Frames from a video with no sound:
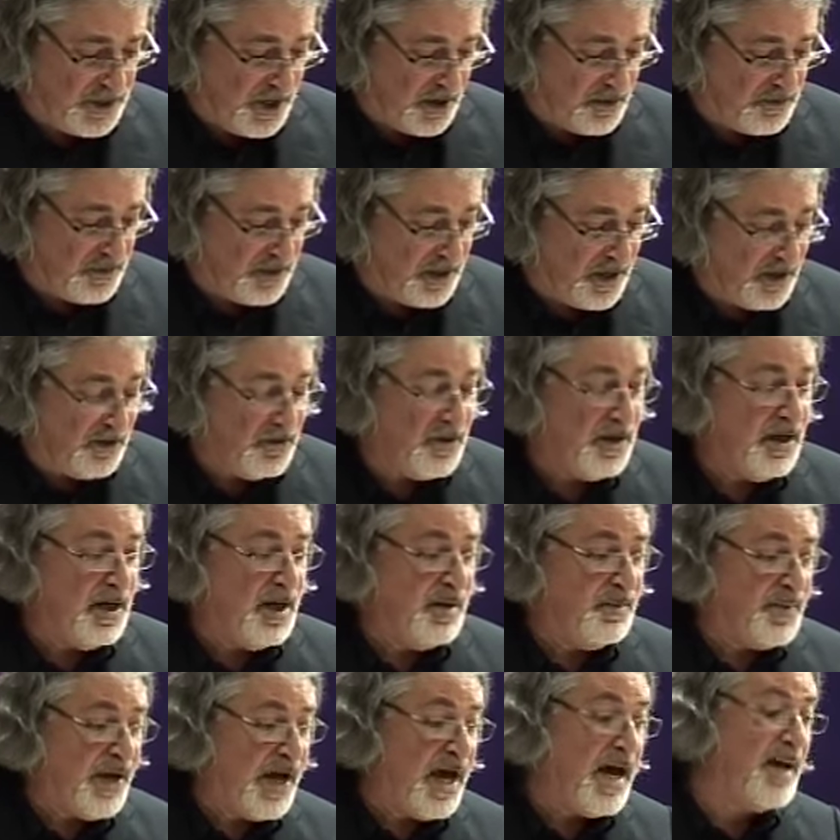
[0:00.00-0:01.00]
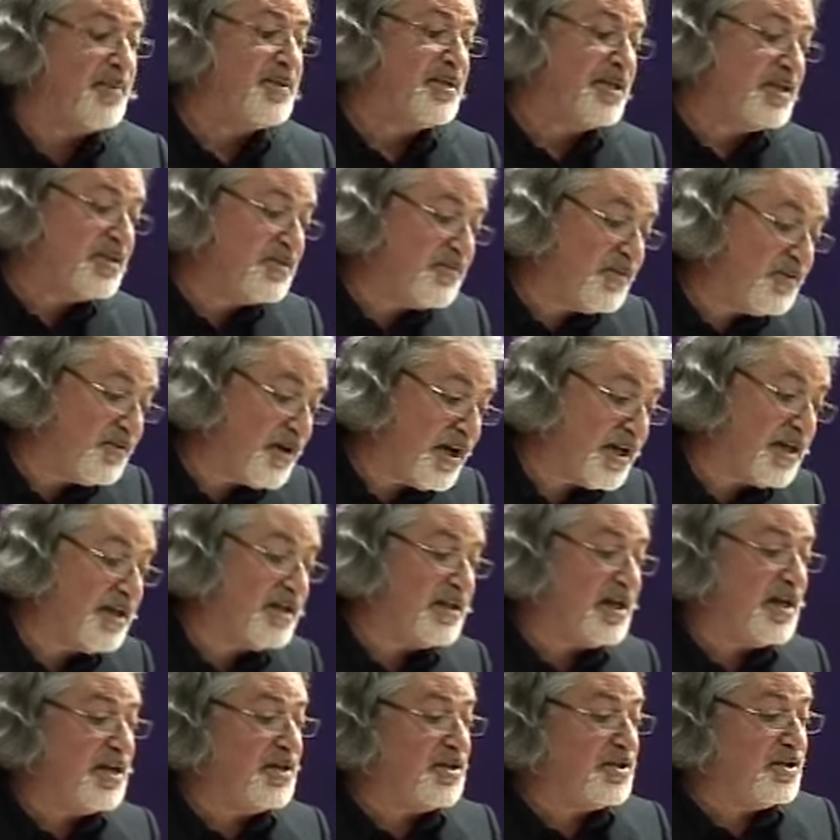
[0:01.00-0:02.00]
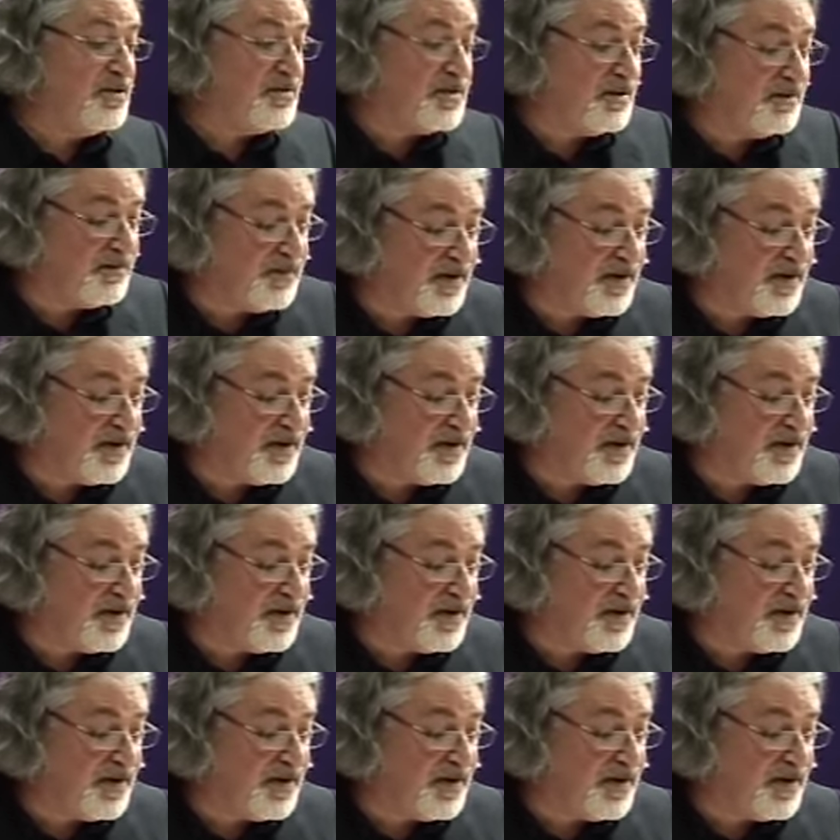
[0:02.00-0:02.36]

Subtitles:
don't know. Perhaps it's for regulation of